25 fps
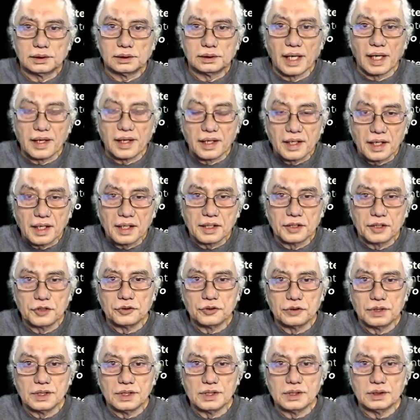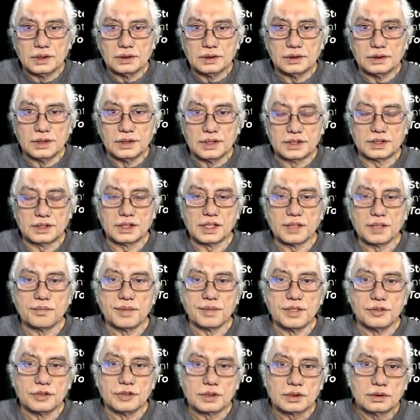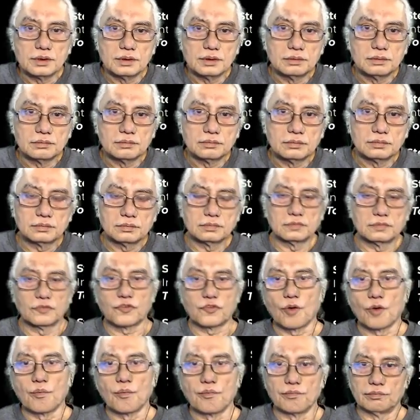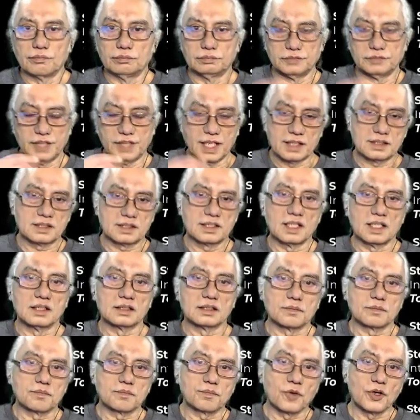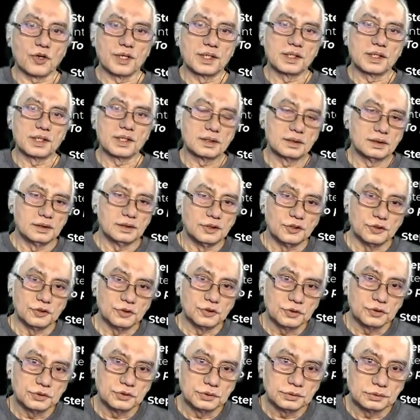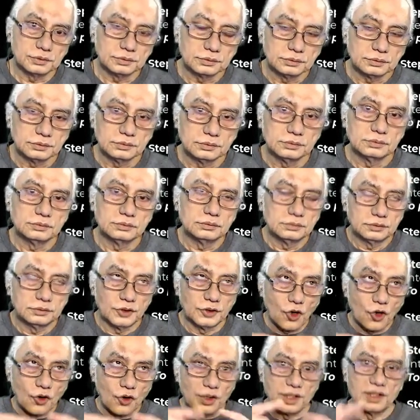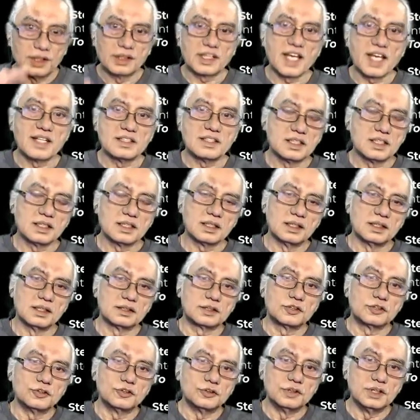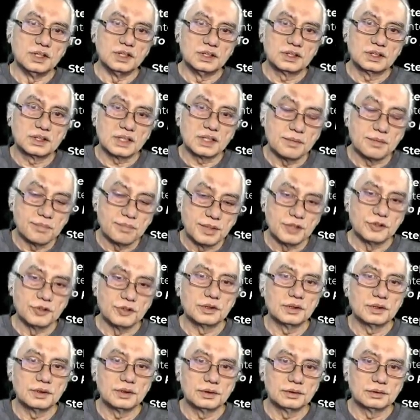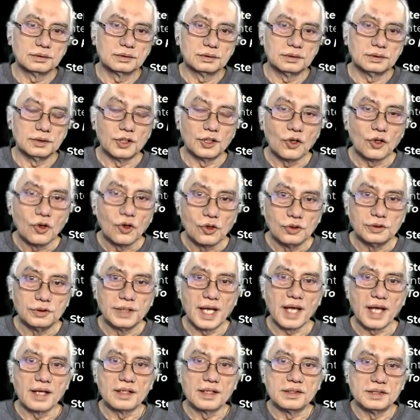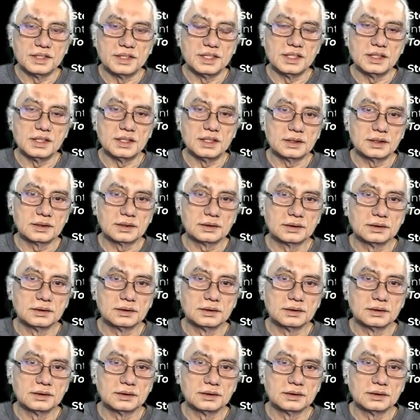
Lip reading: And then you distribute from that center point. Your intention is to distribute your own energy